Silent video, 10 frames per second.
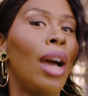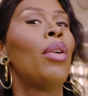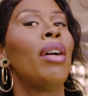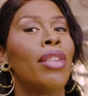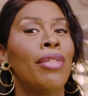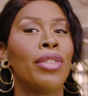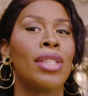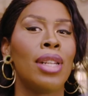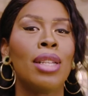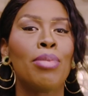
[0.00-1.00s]
However, for
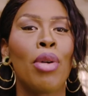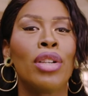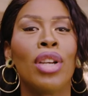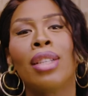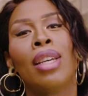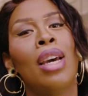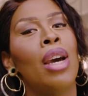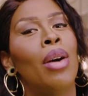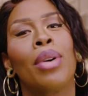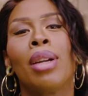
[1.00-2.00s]
today's project,
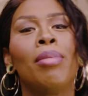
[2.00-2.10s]
we're gonna